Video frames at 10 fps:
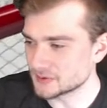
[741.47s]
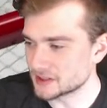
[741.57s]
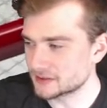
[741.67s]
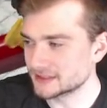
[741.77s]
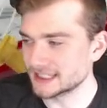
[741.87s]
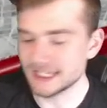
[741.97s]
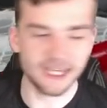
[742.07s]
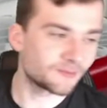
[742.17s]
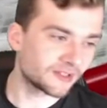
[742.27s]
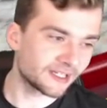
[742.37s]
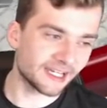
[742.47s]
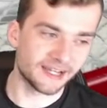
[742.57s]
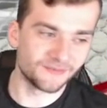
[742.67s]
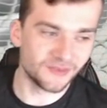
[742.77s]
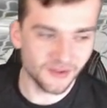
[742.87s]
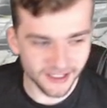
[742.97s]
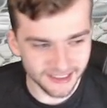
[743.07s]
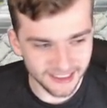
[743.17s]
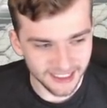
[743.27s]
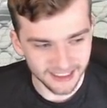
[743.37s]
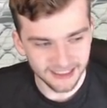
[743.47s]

work with the gameplay. I have no idea.